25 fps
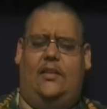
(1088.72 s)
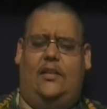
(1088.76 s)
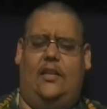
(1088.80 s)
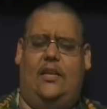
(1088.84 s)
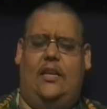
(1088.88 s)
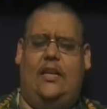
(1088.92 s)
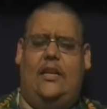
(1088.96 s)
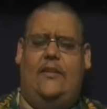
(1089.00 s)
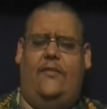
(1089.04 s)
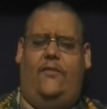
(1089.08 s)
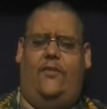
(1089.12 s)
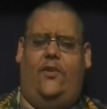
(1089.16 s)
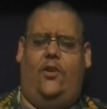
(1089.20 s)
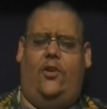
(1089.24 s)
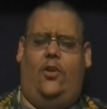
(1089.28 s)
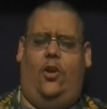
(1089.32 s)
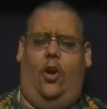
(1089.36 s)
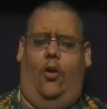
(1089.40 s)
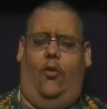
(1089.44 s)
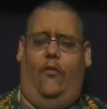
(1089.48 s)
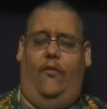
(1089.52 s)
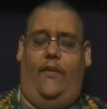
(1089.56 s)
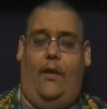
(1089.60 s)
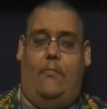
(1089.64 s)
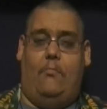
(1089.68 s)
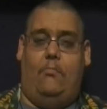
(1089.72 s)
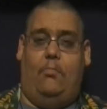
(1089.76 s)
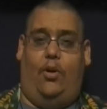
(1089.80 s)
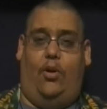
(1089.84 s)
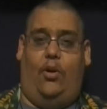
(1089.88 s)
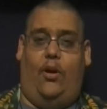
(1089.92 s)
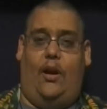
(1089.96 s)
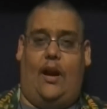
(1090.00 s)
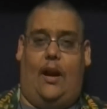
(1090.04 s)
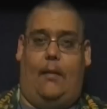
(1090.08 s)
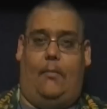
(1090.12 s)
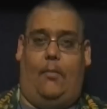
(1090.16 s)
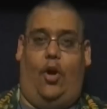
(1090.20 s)
even November,
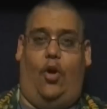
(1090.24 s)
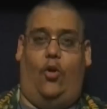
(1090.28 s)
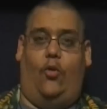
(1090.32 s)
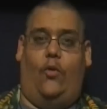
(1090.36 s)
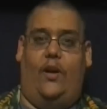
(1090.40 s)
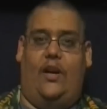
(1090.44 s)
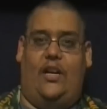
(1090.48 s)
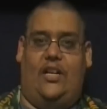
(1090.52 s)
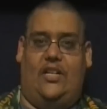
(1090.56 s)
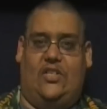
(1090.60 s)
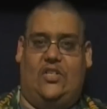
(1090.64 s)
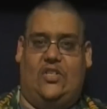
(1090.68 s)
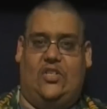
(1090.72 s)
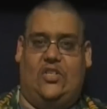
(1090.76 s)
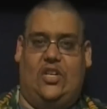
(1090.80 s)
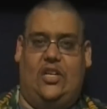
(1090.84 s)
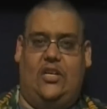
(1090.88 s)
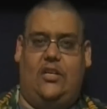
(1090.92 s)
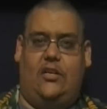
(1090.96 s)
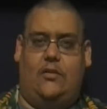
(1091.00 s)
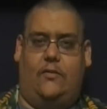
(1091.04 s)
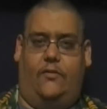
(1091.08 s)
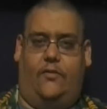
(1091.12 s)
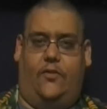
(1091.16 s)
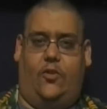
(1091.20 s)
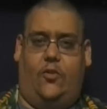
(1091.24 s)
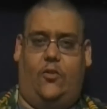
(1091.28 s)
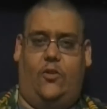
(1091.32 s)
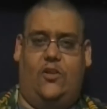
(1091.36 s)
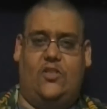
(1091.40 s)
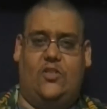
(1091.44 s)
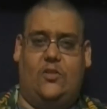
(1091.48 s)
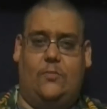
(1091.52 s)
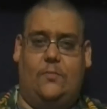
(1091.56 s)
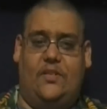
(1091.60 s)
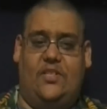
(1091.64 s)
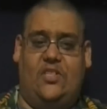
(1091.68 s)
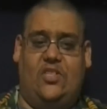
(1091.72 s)
and I'm already sick of
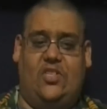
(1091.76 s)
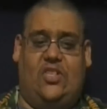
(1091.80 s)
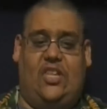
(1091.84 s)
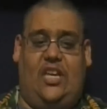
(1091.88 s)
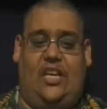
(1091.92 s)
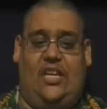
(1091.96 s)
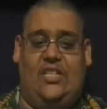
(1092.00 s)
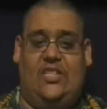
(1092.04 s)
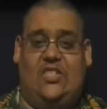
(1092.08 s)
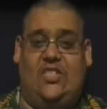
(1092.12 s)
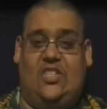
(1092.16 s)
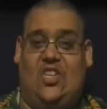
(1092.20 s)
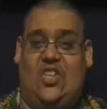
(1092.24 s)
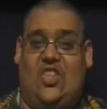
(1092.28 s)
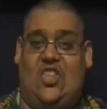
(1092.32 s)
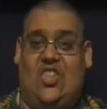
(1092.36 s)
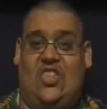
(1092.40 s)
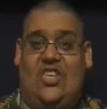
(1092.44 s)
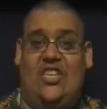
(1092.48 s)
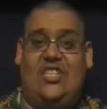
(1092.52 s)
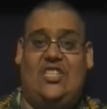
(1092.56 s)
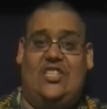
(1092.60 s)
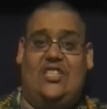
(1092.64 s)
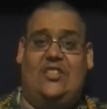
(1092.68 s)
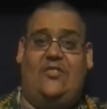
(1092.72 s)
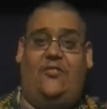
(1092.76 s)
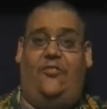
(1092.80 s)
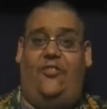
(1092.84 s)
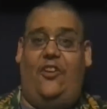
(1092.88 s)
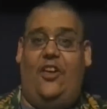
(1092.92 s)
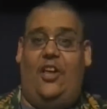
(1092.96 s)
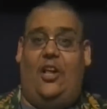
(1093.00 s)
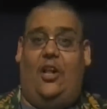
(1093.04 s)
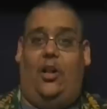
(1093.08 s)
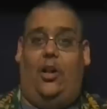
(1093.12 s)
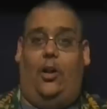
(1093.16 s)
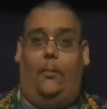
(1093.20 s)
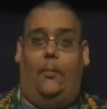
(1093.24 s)
Christmas thanks to this
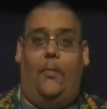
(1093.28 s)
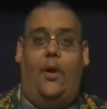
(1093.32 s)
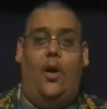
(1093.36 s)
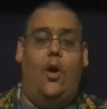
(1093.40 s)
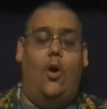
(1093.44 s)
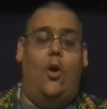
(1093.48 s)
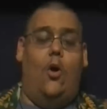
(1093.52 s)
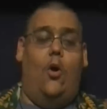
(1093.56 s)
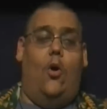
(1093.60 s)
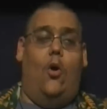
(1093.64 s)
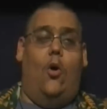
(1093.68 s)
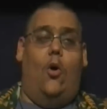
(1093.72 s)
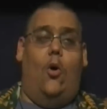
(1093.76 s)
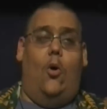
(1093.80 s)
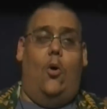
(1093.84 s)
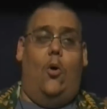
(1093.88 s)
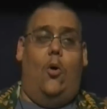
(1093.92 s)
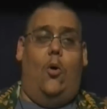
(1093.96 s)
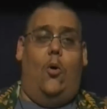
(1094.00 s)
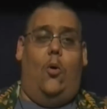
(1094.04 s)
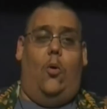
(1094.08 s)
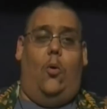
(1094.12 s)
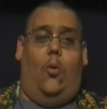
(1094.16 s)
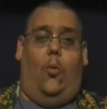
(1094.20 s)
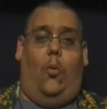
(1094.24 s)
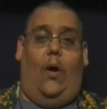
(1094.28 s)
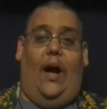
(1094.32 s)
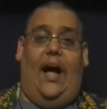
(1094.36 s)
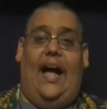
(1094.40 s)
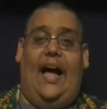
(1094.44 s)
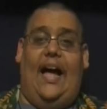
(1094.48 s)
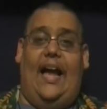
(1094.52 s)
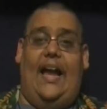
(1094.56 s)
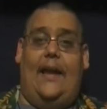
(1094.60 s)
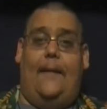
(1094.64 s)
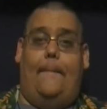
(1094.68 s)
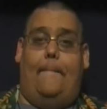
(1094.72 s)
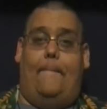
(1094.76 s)
film.
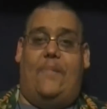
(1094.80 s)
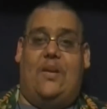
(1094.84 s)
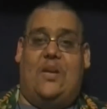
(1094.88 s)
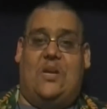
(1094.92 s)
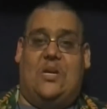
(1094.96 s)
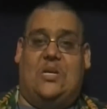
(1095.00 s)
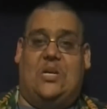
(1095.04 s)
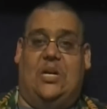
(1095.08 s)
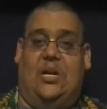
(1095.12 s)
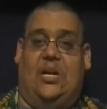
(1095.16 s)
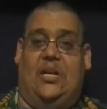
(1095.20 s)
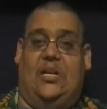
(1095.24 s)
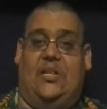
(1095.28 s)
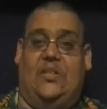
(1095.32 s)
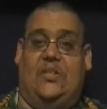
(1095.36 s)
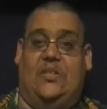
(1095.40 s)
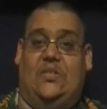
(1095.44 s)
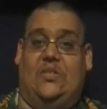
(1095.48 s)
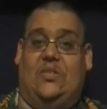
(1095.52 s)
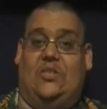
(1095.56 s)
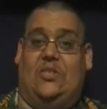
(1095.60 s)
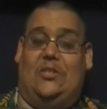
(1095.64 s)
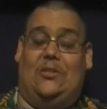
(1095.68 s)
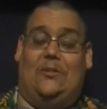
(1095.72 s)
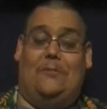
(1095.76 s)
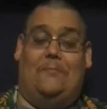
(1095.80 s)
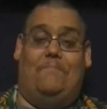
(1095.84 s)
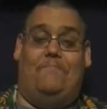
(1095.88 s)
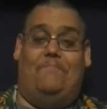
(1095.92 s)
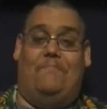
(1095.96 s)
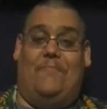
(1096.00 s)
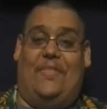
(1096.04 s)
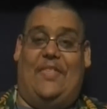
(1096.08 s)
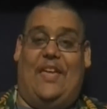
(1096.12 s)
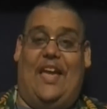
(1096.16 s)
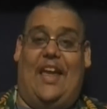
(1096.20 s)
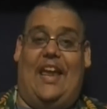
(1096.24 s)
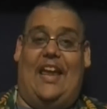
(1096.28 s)
Why? Because
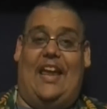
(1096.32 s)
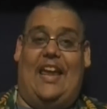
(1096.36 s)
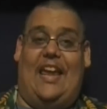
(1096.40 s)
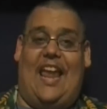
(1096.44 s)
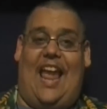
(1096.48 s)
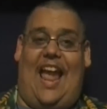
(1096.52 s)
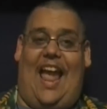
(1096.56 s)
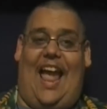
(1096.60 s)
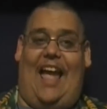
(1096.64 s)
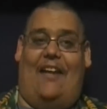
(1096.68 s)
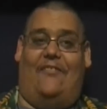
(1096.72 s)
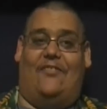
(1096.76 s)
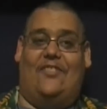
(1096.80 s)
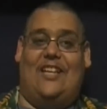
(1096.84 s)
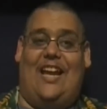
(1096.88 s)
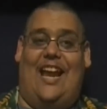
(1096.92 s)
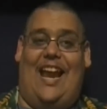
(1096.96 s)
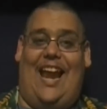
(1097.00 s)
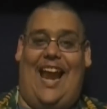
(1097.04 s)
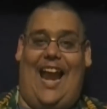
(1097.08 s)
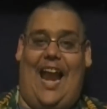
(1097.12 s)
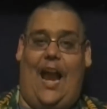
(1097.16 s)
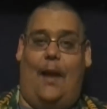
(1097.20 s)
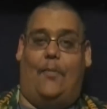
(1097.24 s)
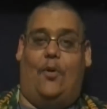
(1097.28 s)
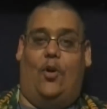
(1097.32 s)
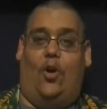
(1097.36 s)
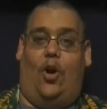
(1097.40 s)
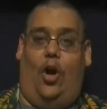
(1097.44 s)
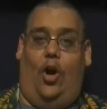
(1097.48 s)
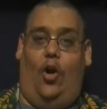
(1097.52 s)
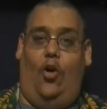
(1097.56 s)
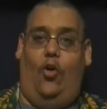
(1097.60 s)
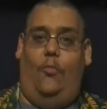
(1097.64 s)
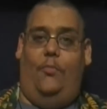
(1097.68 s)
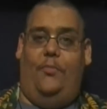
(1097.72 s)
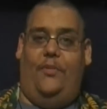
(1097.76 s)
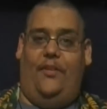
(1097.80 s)
they have to hammer
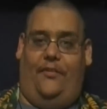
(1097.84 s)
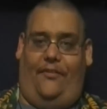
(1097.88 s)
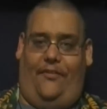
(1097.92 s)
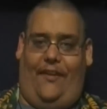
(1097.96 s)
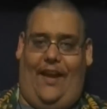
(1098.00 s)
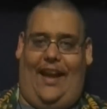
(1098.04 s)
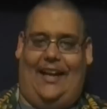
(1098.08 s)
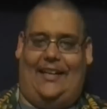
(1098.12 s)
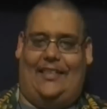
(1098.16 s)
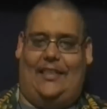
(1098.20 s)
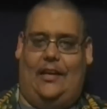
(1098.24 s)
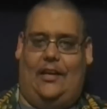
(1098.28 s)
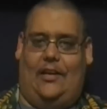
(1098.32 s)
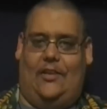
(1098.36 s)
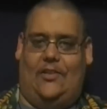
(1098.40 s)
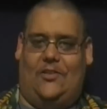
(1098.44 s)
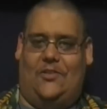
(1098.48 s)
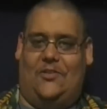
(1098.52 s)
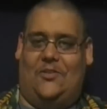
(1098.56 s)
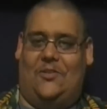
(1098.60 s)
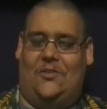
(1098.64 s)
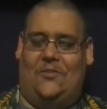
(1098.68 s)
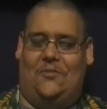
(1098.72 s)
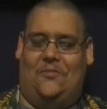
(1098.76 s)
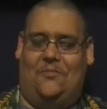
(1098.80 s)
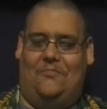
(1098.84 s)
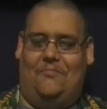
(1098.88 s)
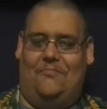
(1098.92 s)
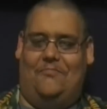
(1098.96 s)
home the fact that it's